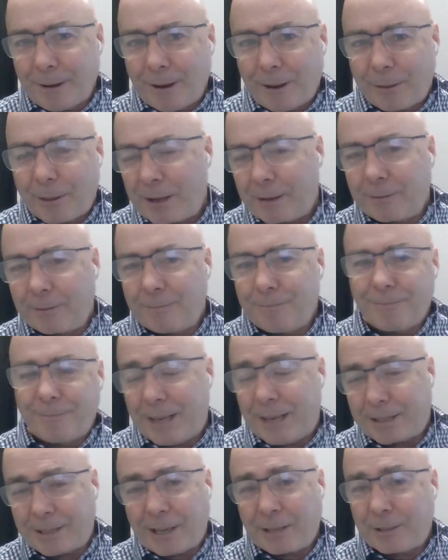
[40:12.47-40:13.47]
I think
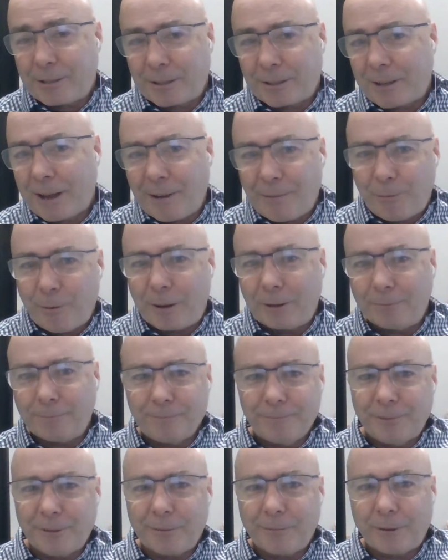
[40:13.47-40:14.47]
Tesla's a tough one
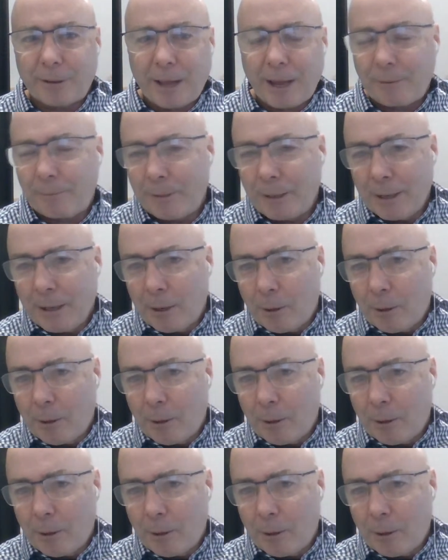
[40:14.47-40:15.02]
for that.